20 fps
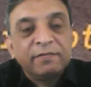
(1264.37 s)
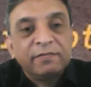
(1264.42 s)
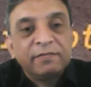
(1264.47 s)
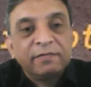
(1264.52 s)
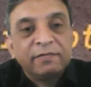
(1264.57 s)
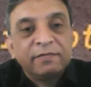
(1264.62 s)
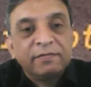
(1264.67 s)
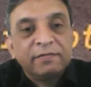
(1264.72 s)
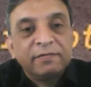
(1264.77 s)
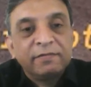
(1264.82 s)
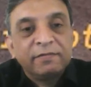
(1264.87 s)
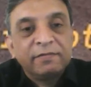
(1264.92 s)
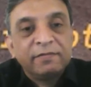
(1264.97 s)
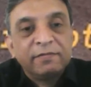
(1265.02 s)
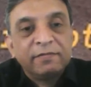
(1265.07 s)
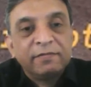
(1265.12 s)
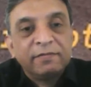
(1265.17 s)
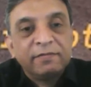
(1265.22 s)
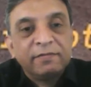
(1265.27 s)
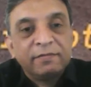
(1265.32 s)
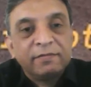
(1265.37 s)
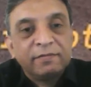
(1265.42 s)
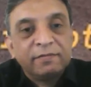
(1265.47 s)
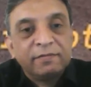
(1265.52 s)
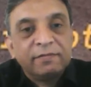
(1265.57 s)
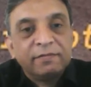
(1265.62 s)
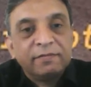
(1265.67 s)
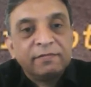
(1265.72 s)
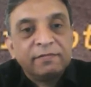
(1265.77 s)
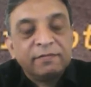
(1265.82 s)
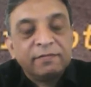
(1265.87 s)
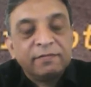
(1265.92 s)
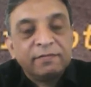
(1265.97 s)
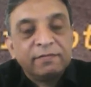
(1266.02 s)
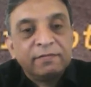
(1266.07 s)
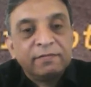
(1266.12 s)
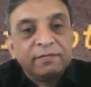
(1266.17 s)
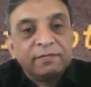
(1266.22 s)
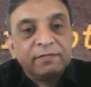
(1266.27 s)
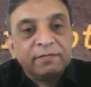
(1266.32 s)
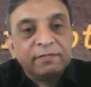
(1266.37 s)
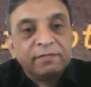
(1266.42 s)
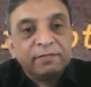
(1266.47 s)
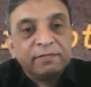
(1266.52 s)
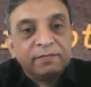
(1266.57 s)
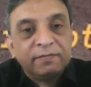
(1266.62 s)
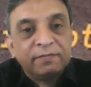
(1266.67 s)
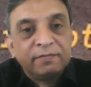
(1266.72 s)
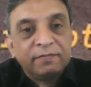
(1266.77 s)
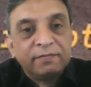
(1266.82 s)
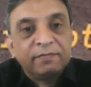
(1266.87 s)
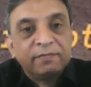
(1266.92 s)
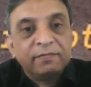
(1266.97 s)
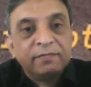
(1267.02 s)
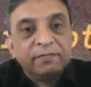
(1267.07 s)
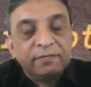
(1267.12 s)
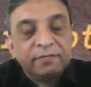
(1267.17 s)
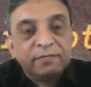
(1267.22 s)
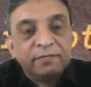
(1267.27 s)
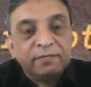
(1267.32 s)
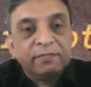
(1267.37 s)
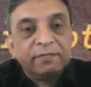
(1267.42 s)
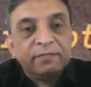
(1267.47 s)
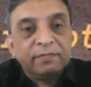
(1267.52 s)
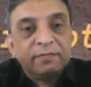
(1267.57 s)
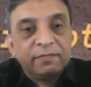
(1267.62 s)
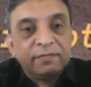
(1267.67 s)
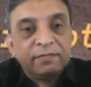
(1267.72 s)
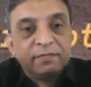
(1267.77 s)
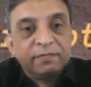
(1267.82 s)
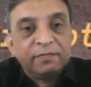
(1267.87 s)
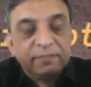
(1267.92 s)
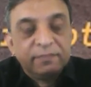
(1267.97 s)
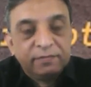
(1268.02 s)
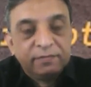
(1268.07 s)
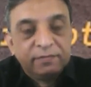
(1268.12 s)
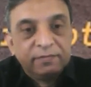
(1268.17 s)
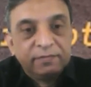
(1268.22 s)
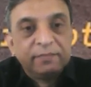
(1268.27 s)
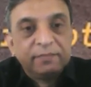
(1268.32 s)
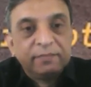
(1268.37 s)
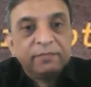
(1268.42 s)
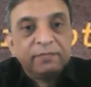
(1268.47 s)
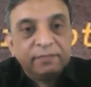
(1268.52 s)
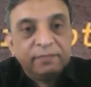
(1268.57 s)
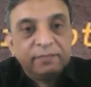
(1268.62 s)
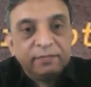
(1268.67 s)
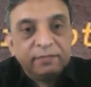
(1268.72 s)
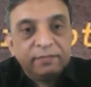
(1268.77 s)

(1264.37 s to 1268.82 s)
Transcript: The person shown says nothing.